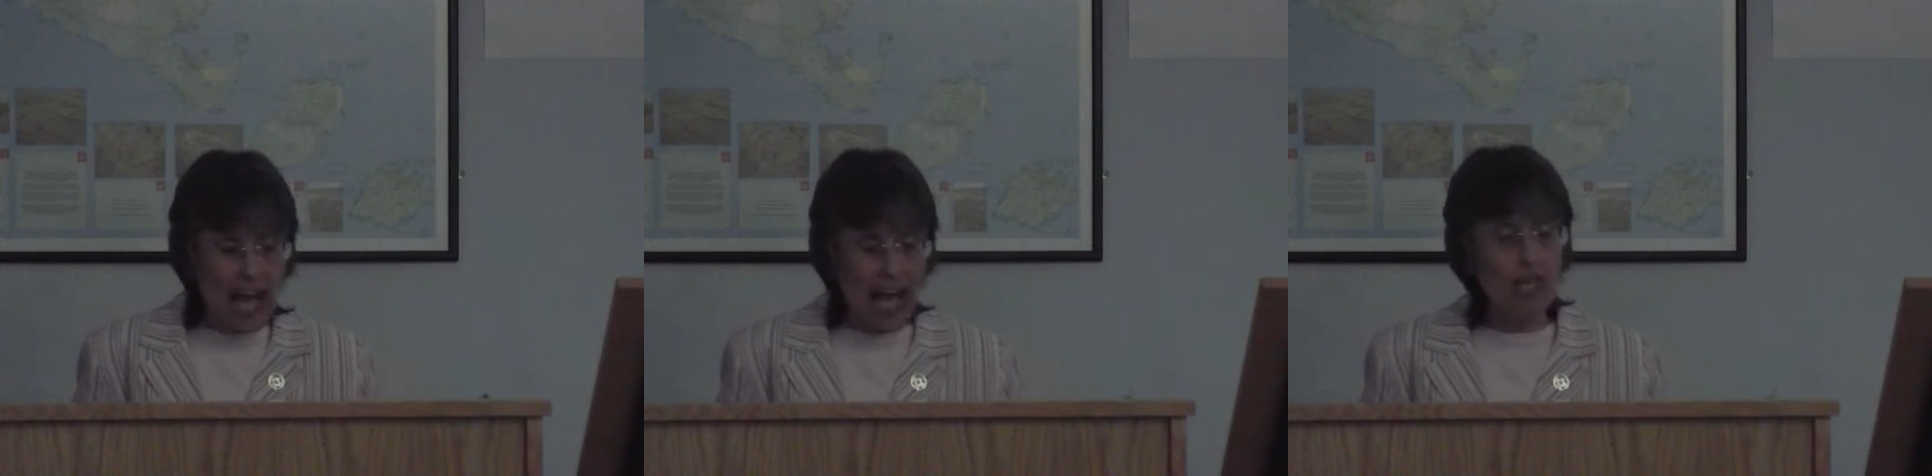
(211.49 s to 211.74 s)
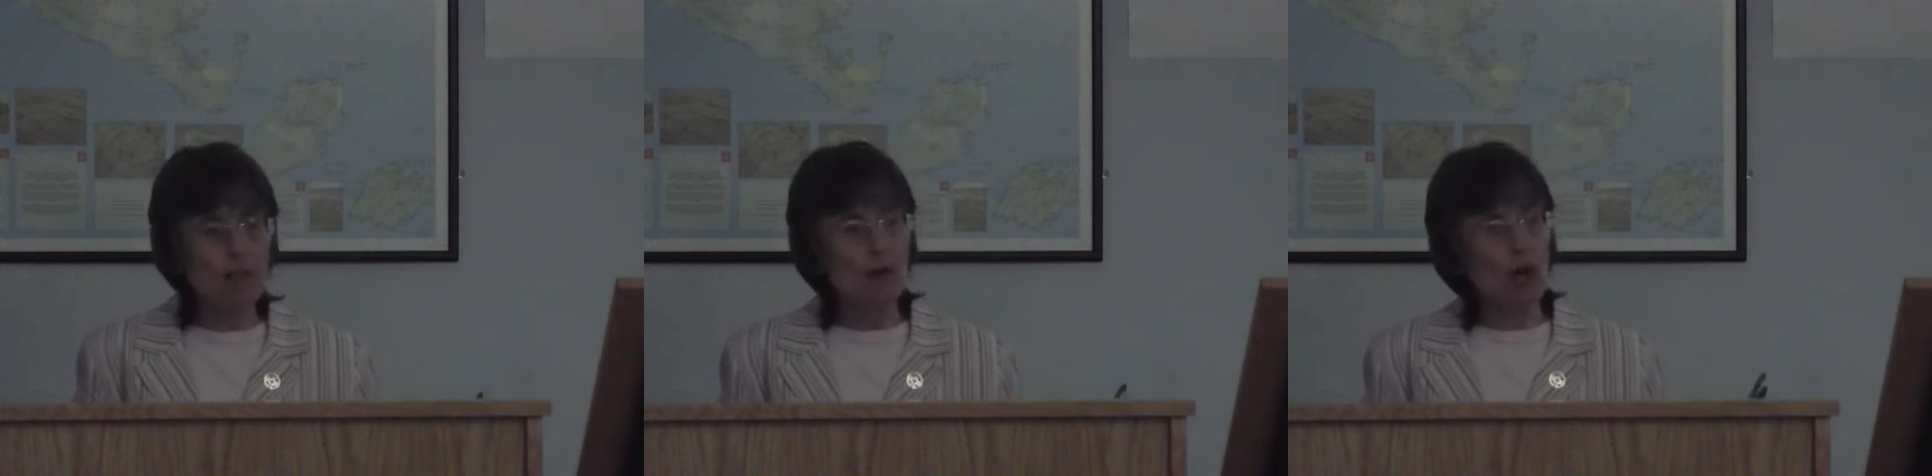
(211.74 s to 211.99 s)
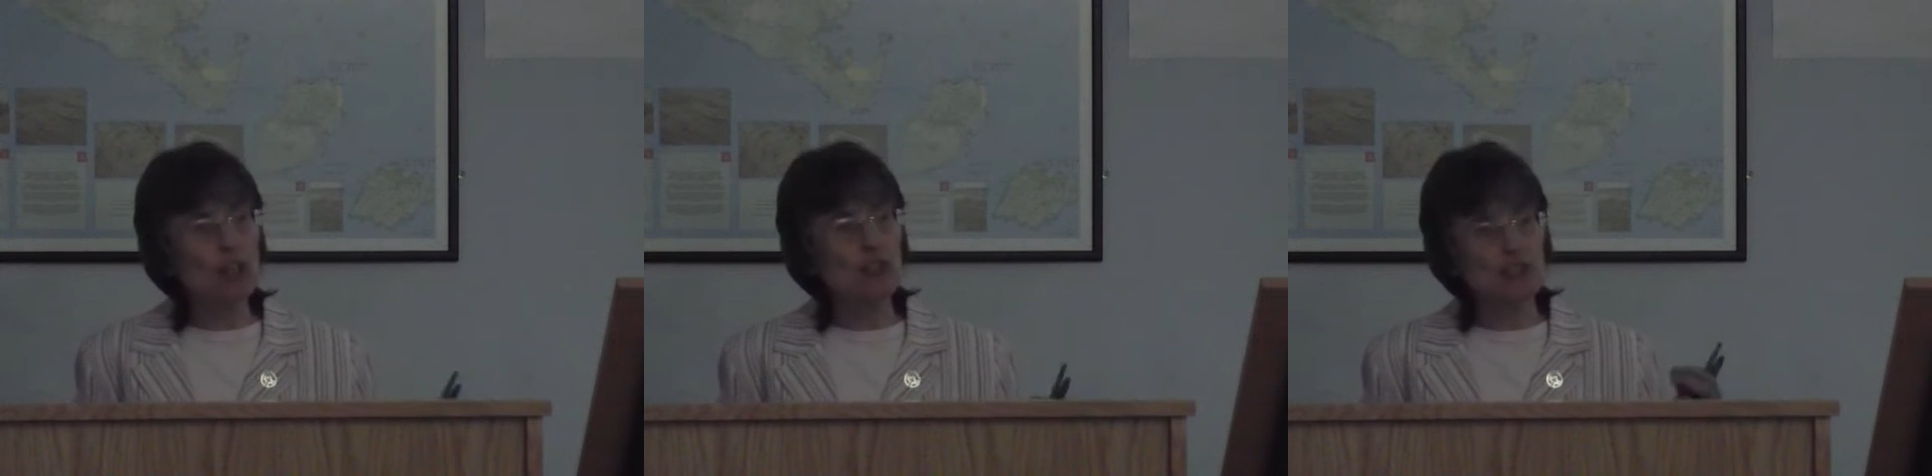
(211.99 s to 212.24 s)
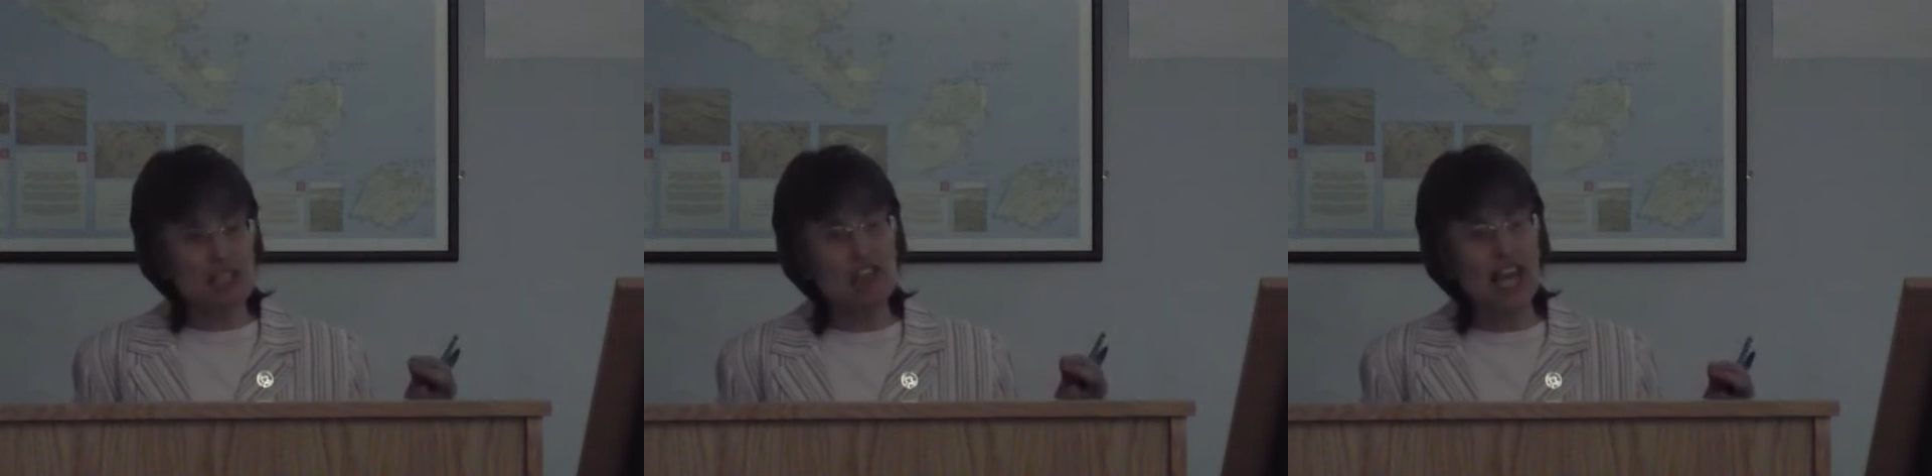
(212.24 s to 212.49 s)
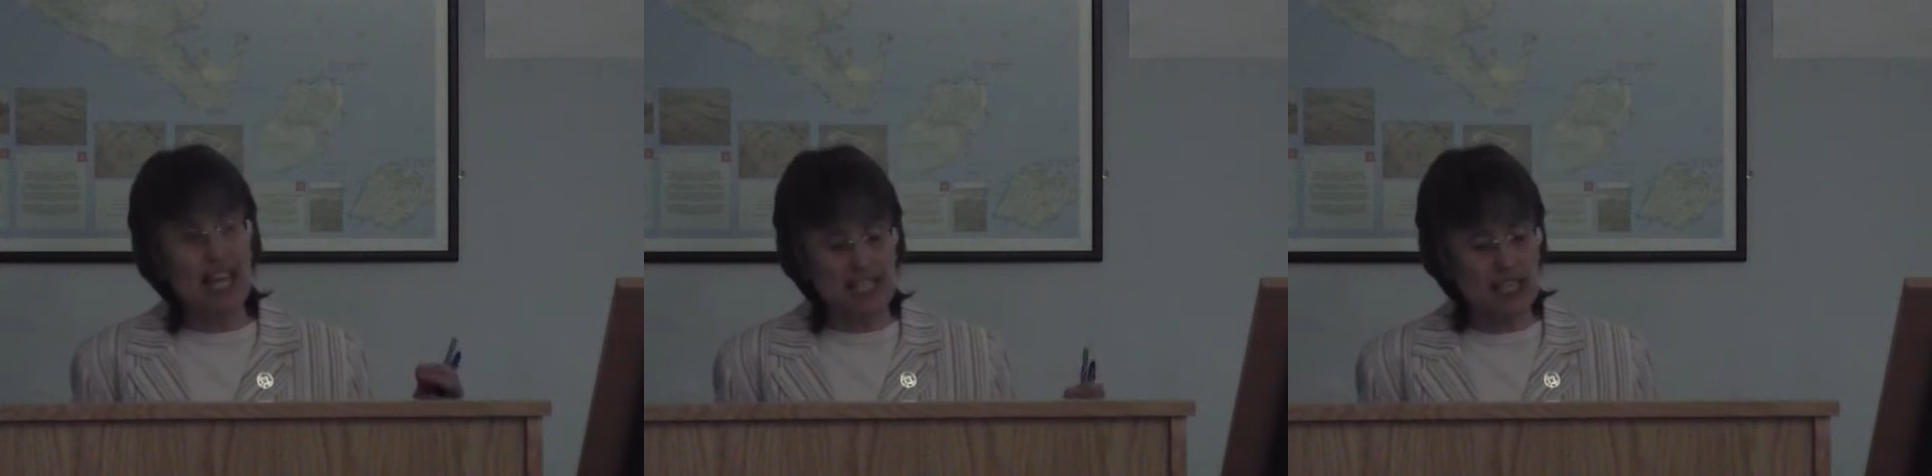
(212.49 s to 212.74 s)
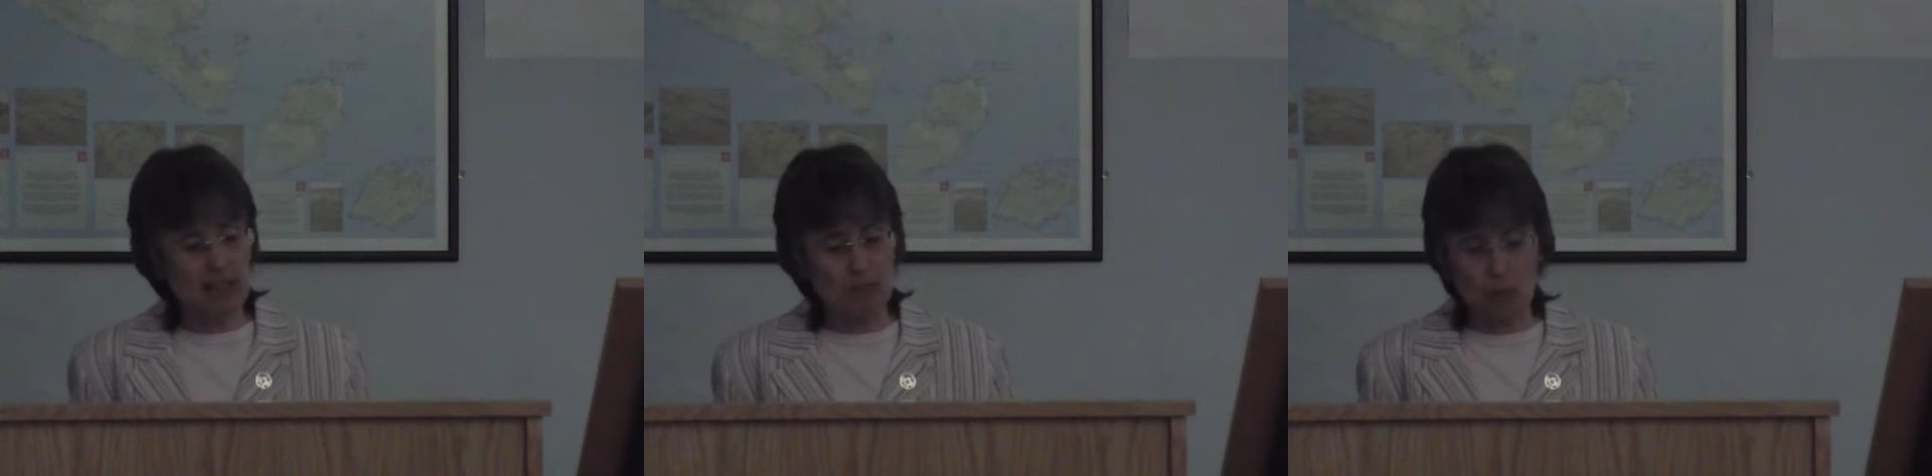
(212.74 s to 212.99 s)
Under this
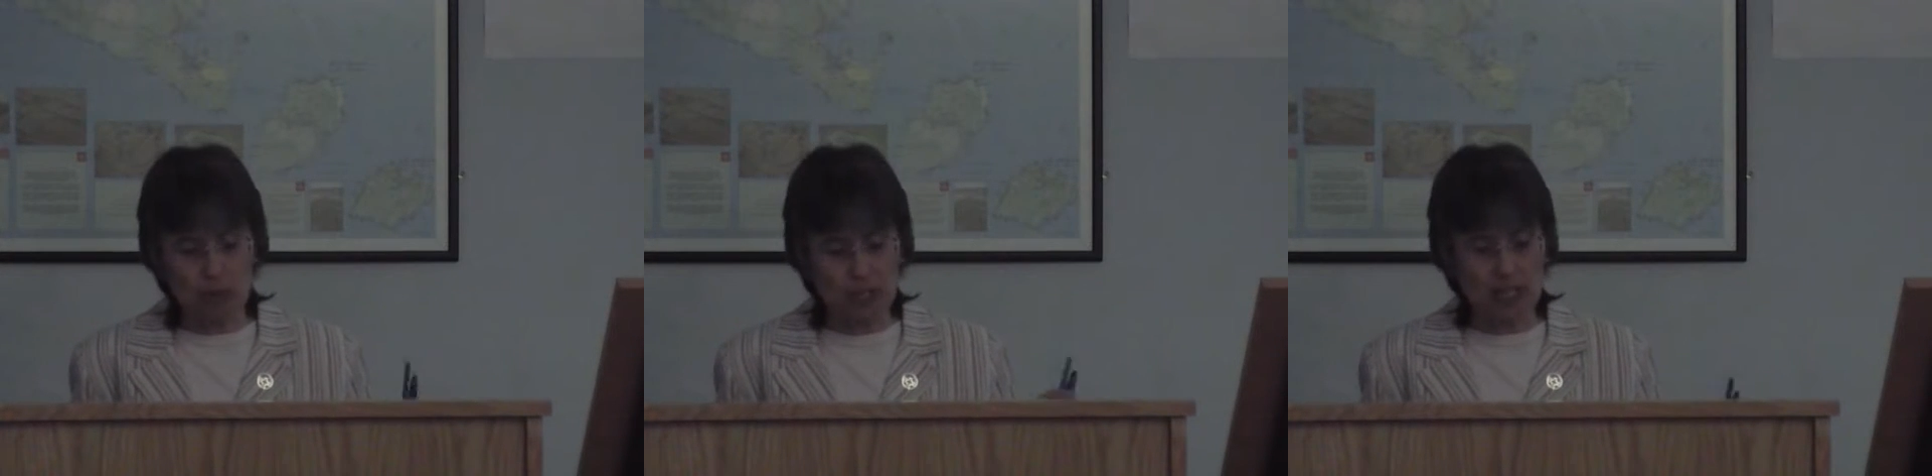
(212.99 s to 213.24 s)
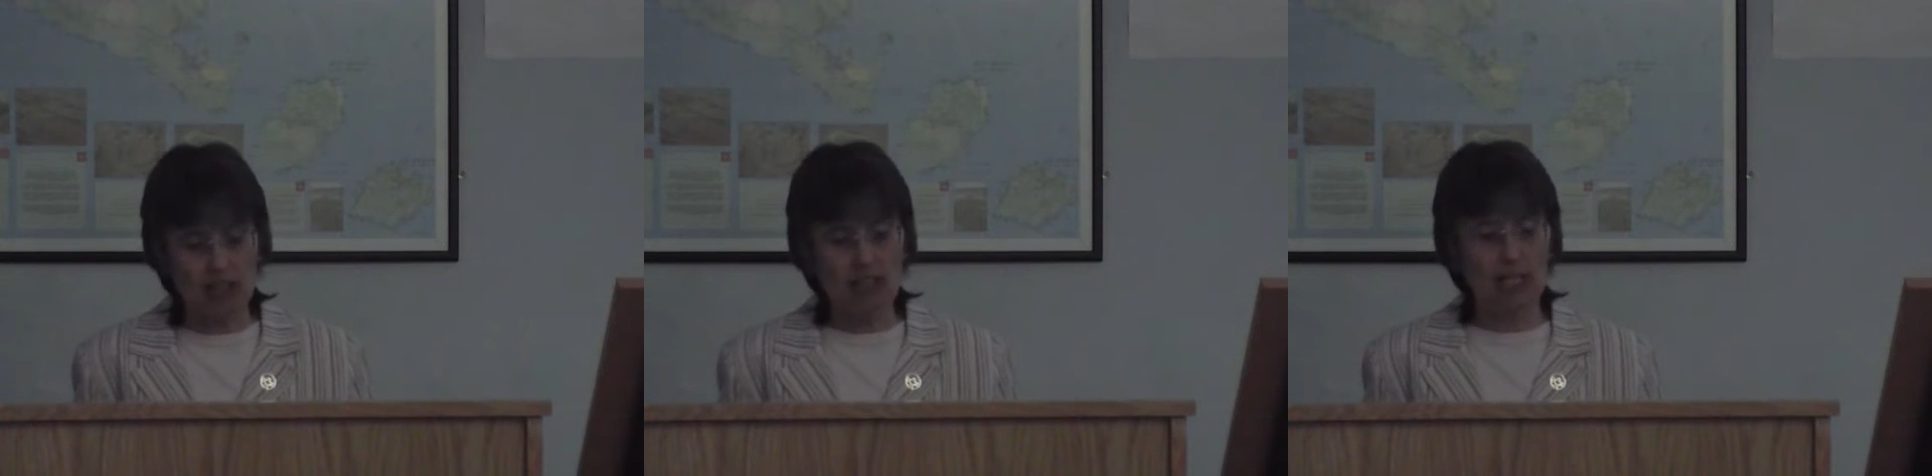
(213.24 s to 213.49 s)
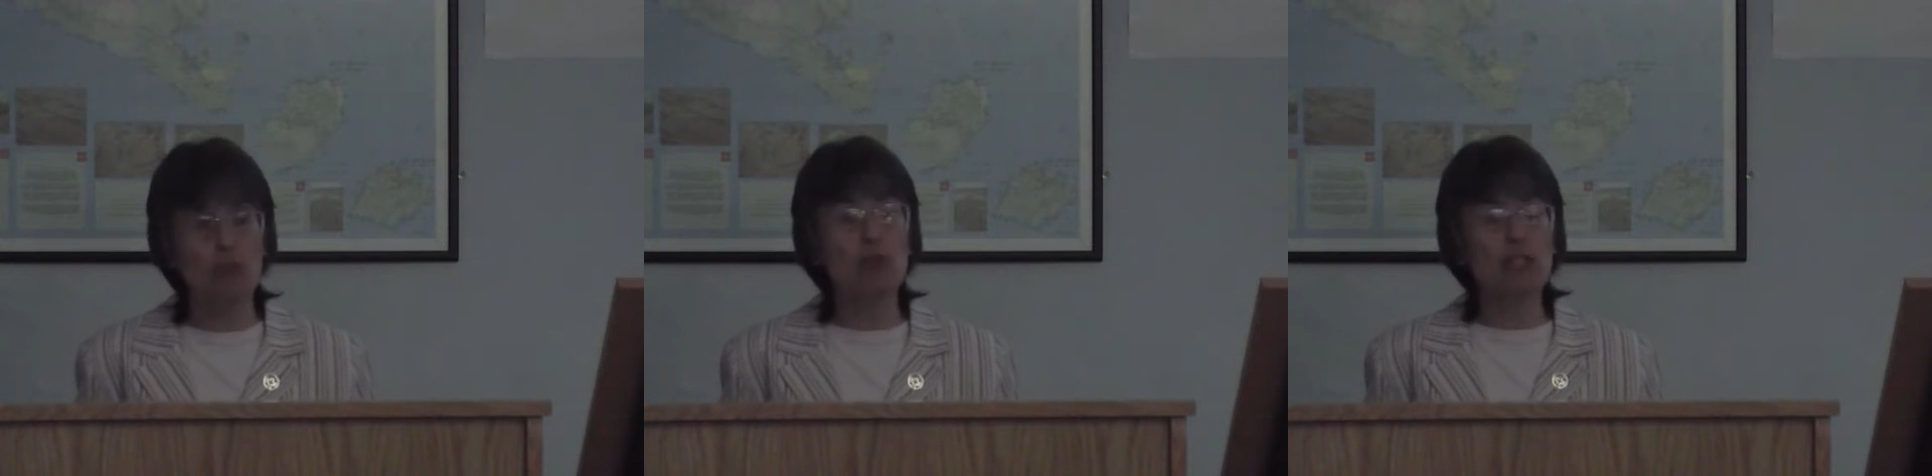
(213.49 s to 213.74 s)
heading, I've put things like